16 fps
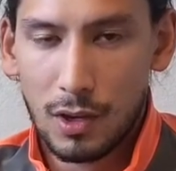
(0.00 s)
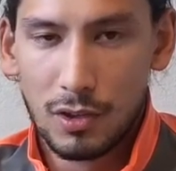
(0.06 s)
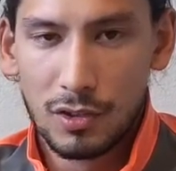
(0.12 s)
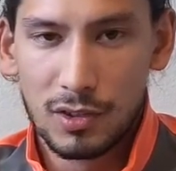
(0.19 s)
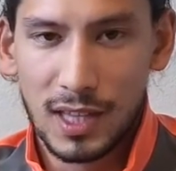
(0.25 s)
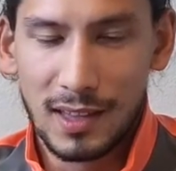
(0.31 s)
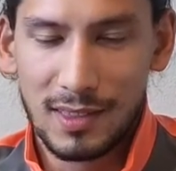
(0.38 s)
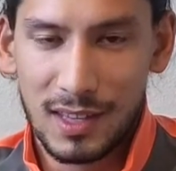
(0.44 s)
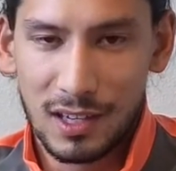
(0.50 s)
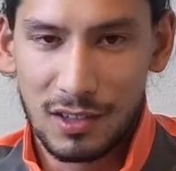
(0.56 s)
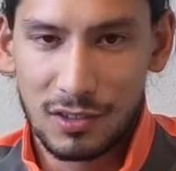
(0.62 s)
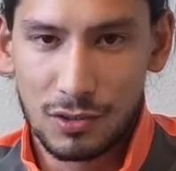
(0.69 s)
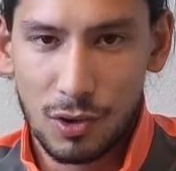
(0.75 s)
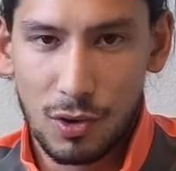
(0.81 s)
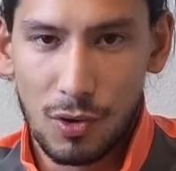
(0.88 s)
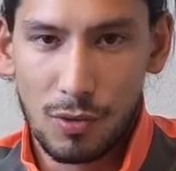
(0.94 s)
So that thick
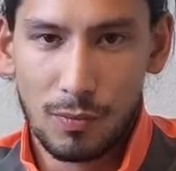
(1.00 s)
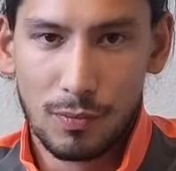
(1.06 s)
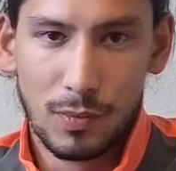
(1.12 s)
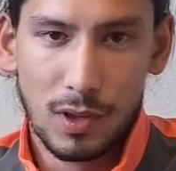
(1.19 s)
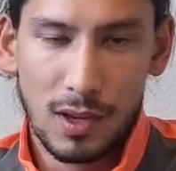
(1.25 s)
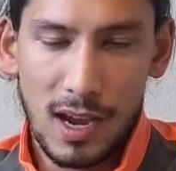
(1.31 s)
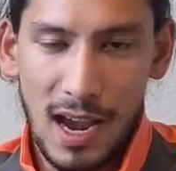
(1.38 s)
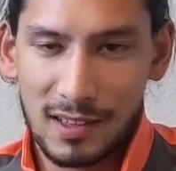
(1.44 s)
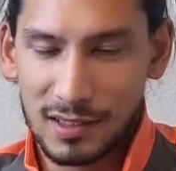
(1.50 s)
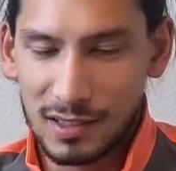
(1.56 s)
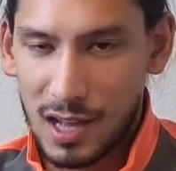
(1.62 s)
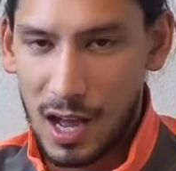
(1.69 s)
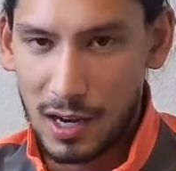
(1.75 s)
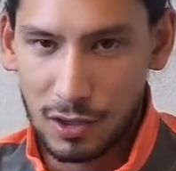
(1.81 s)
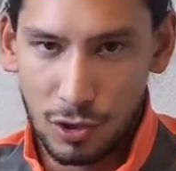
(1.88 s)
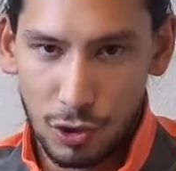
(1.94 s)
sole has a
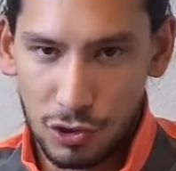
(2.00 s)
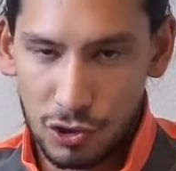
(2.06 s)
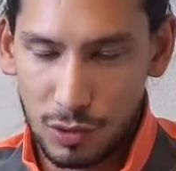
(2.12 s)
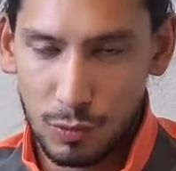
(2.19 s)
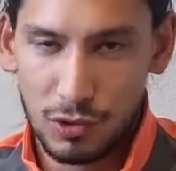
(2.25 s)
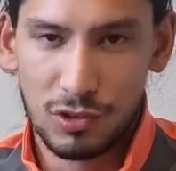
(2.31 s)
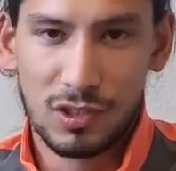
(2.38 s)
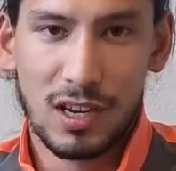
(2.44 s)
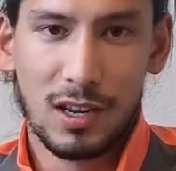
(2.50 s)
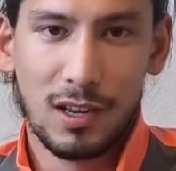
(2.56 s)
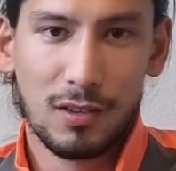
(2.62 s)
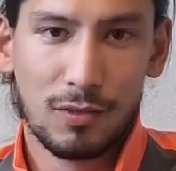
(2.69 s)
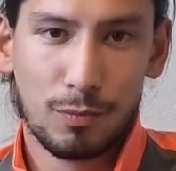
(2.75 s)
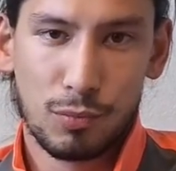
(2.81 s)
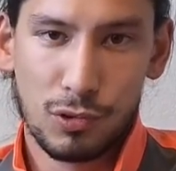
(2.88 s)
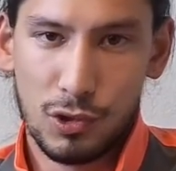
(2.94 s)
lot of cushion, which is going to
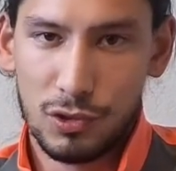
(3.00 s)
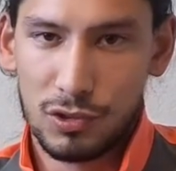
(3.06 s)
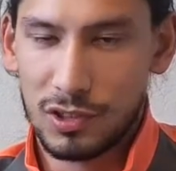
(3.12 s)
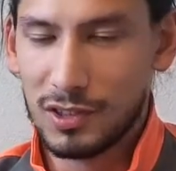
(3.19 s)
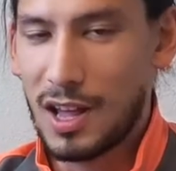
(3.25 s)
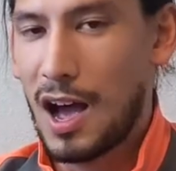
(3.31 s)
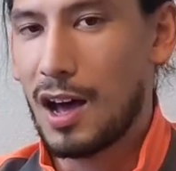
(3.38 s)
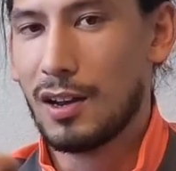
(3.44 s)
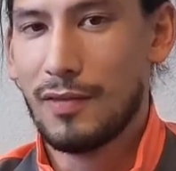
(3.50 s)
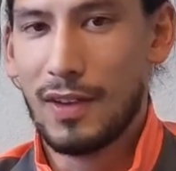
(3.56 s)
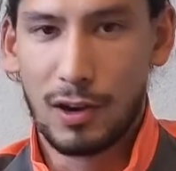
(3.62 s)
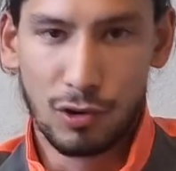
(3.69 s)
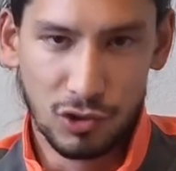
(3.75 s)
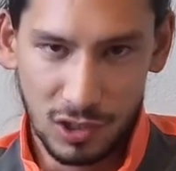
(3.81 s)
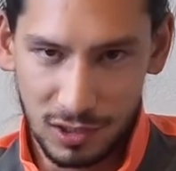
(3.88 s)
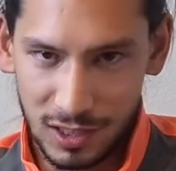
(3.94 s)
produce a lot of
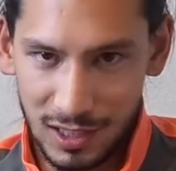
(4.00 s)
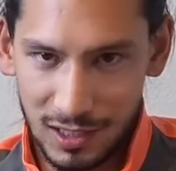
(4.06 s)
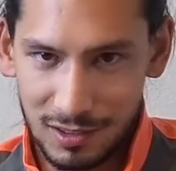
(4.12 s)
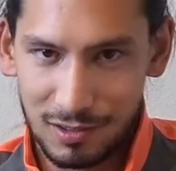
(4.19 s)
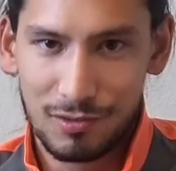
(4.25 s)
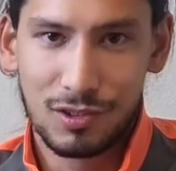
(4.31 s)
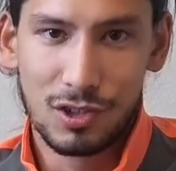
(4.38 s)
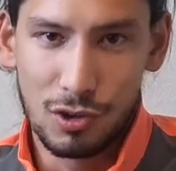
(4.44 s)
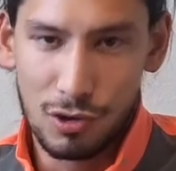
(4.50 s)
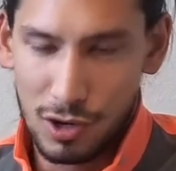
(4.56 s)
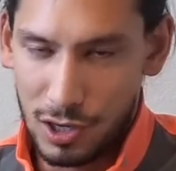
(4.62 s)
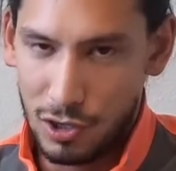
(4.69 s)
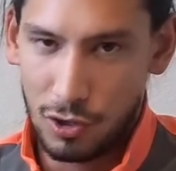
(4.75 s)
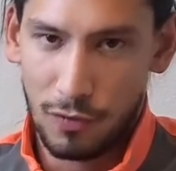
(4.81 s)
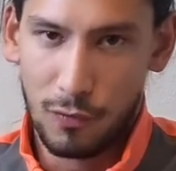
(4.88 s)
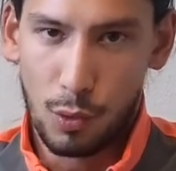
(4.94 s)
energy leaks
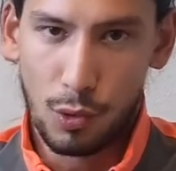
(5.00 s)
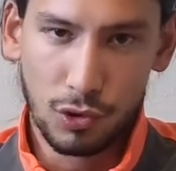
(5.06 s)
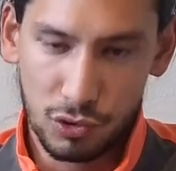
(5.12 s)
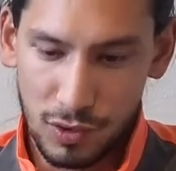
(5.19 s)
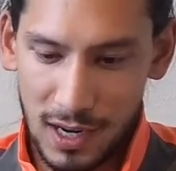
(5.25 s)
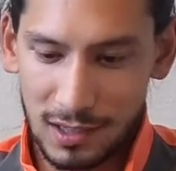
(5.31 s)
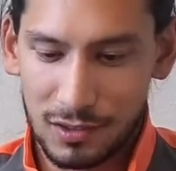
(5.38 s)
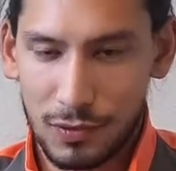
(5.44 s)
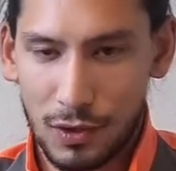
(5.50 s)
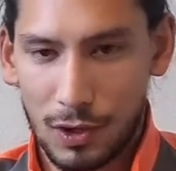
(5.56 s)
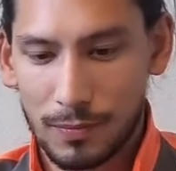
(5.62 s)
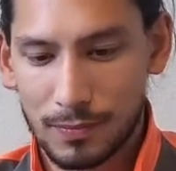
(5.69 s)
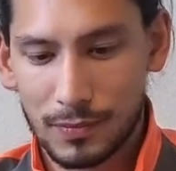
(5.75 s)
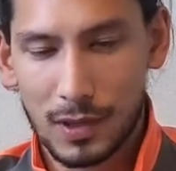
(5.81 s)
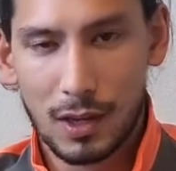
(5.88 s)
during your force transfer.